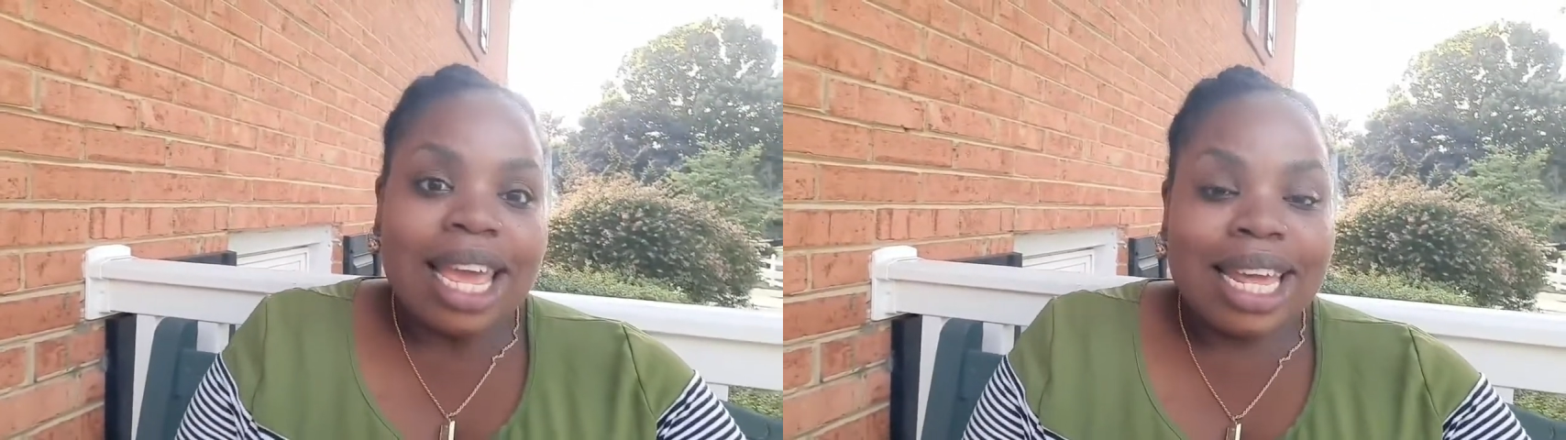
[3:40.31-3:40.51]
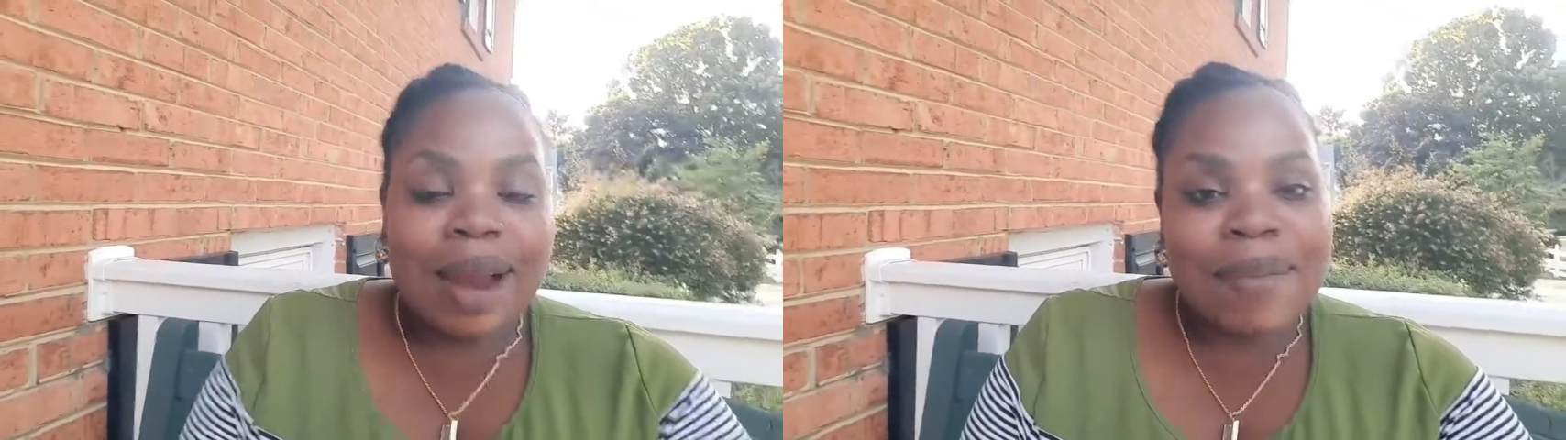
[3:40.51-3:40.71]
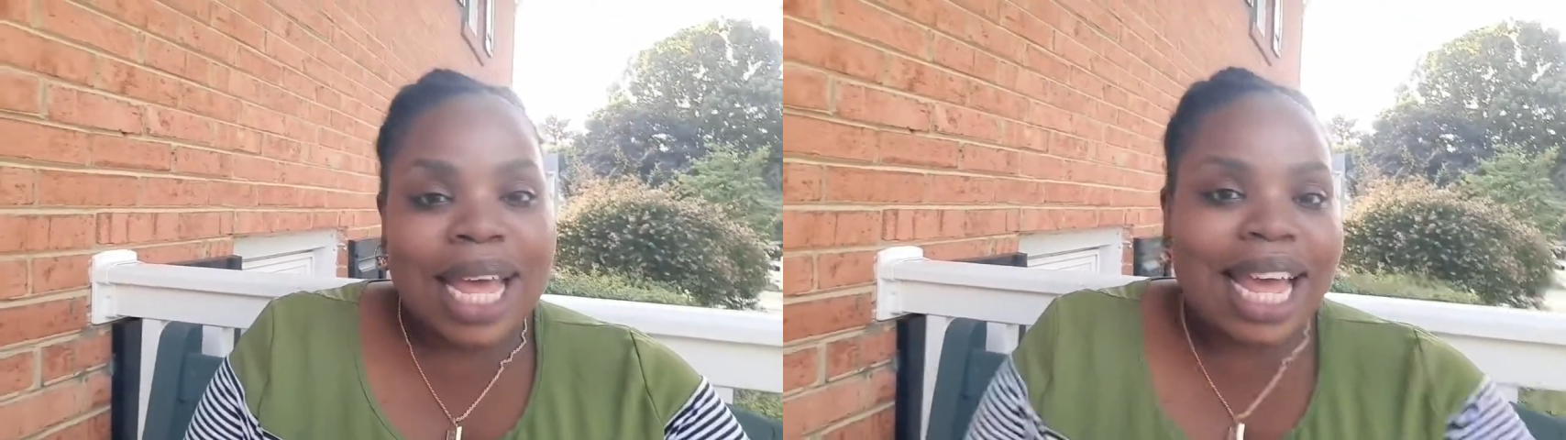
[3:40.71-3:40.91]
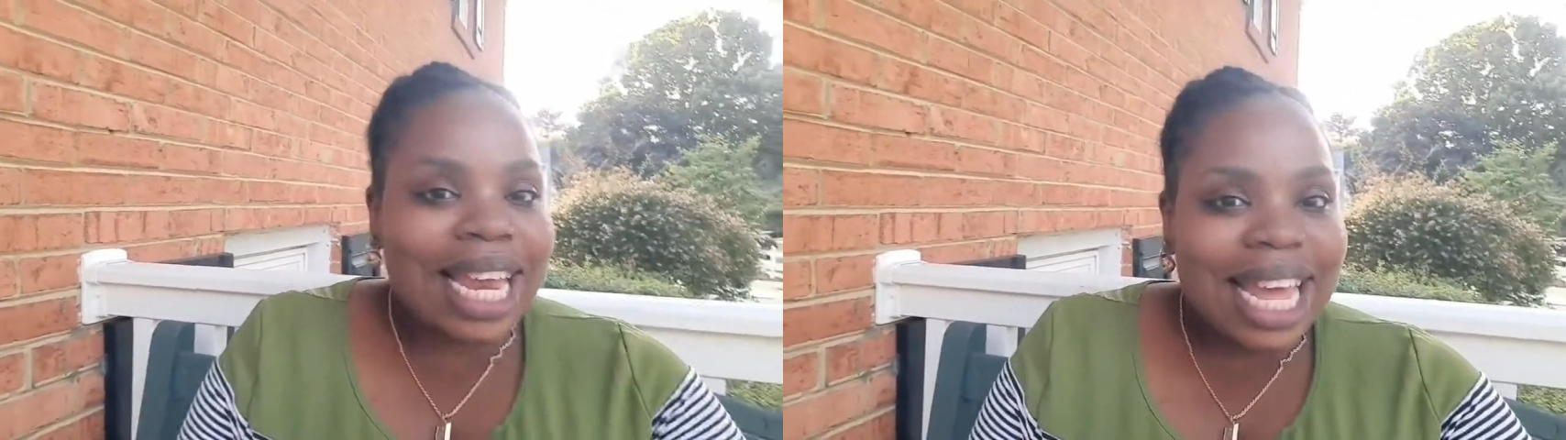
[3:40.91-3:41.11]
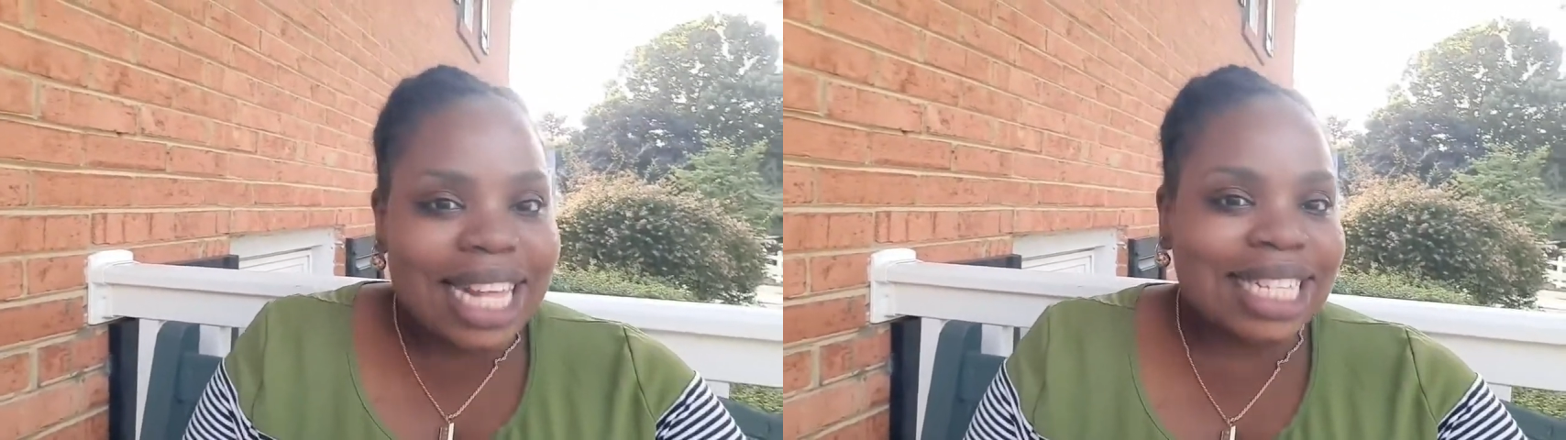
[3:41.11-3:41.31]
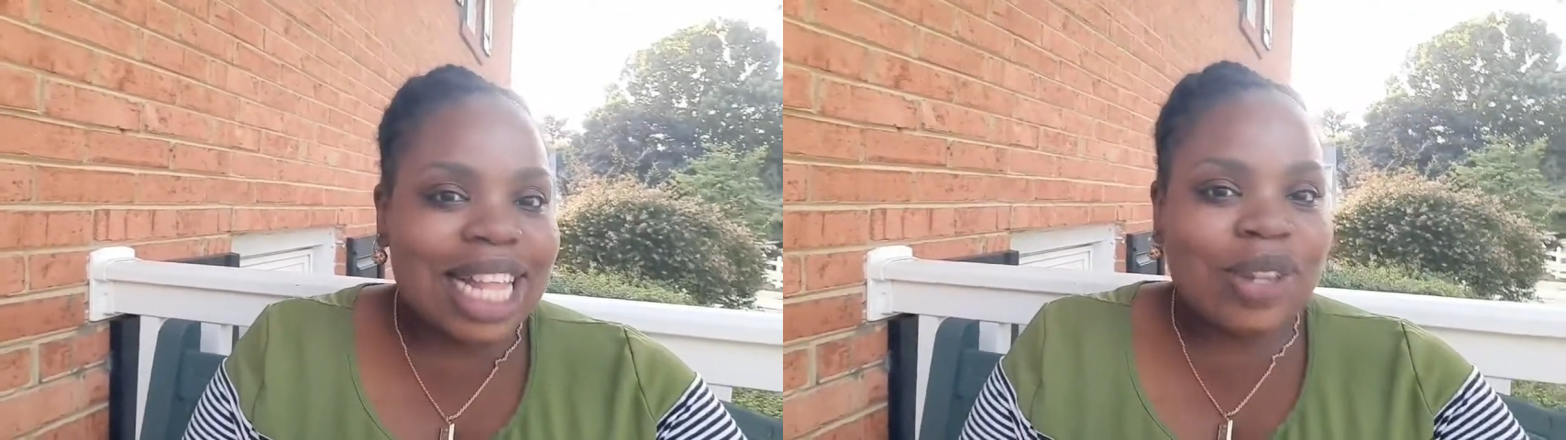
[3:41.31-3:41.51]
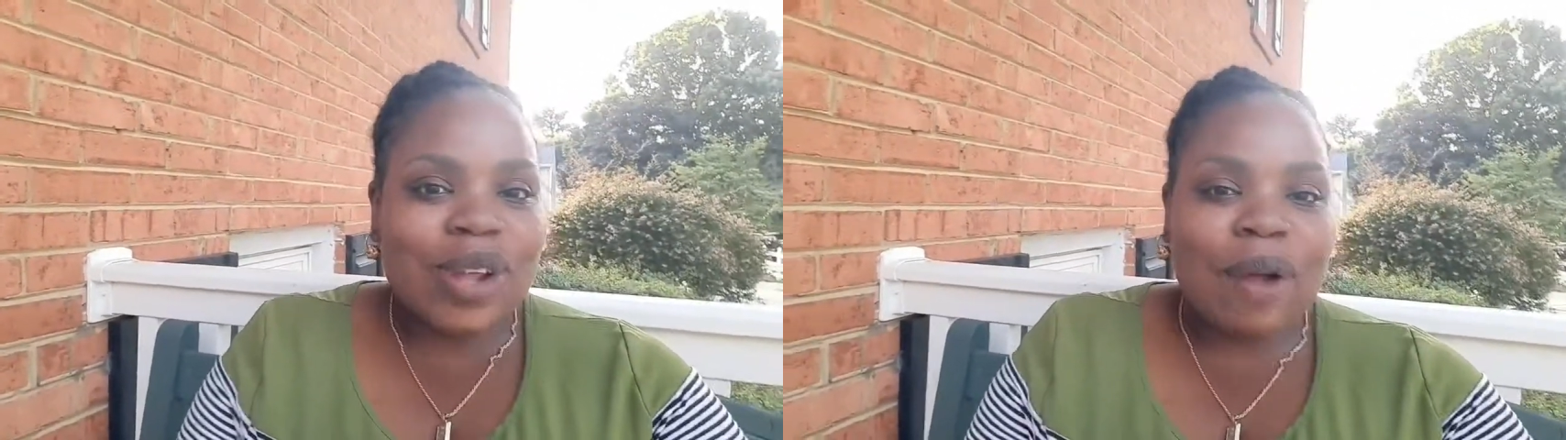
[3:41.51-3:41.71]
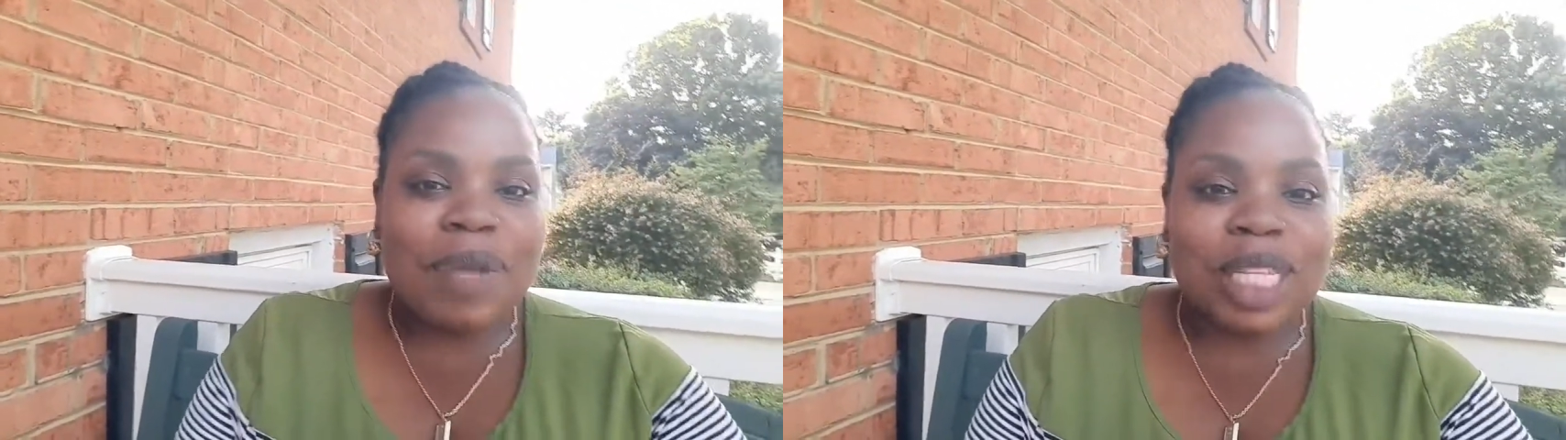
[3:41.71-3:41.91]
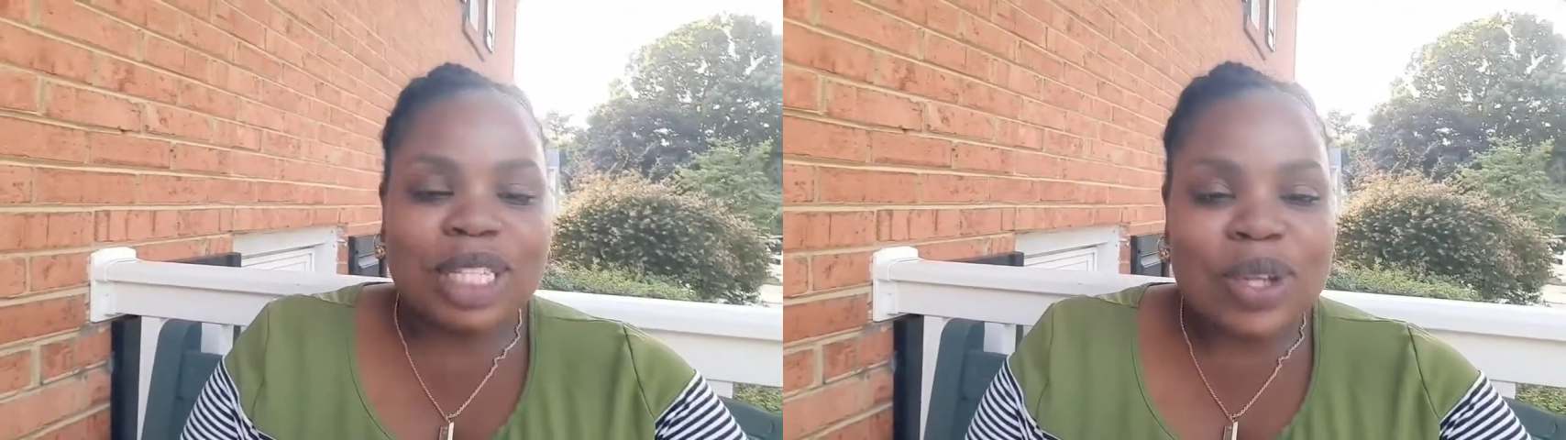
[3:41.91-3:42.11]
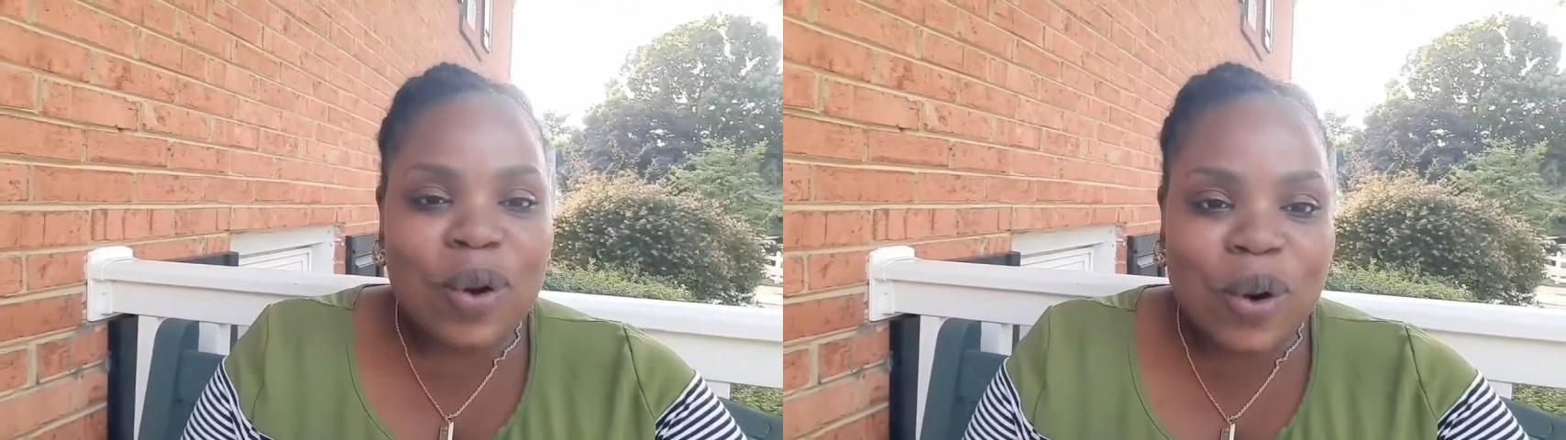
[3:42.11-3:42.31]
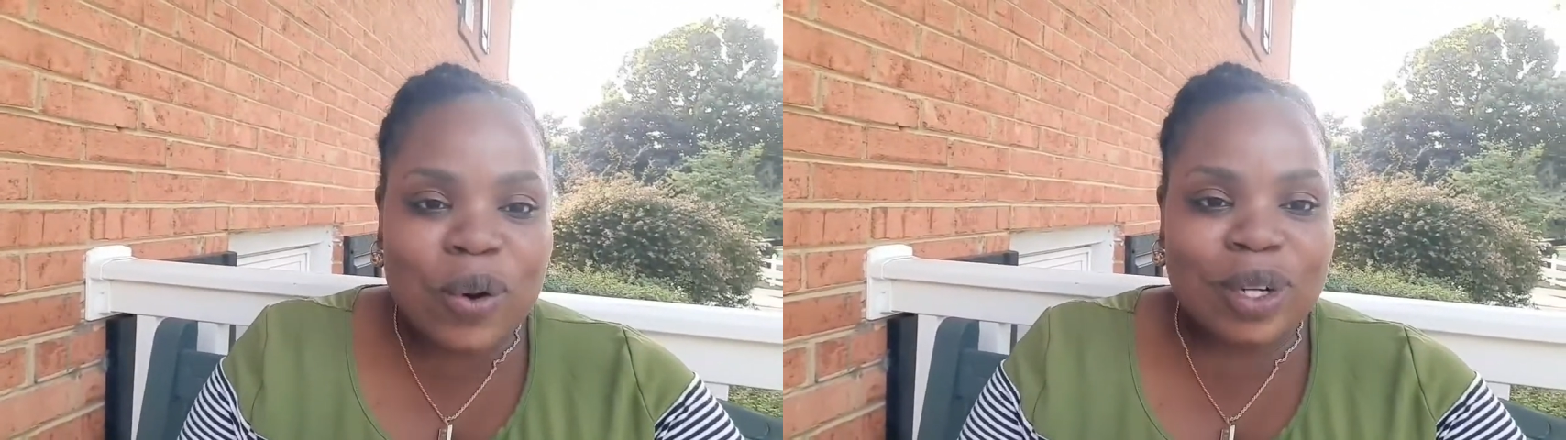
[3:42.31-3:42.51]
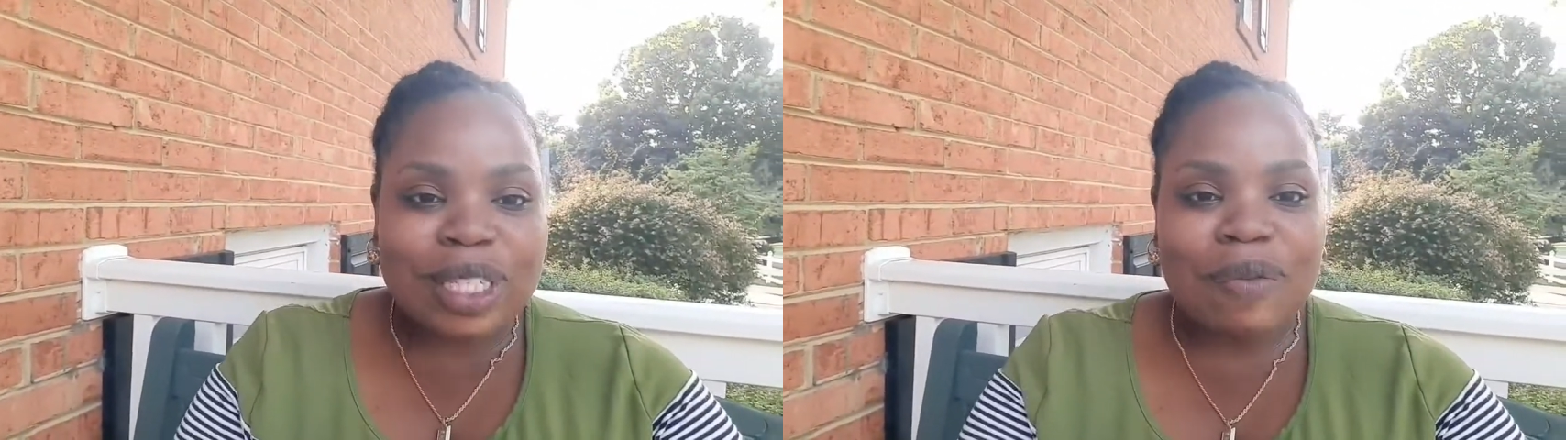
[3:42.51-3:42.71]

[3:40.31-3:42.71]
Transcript: in my LS, that would have been so good.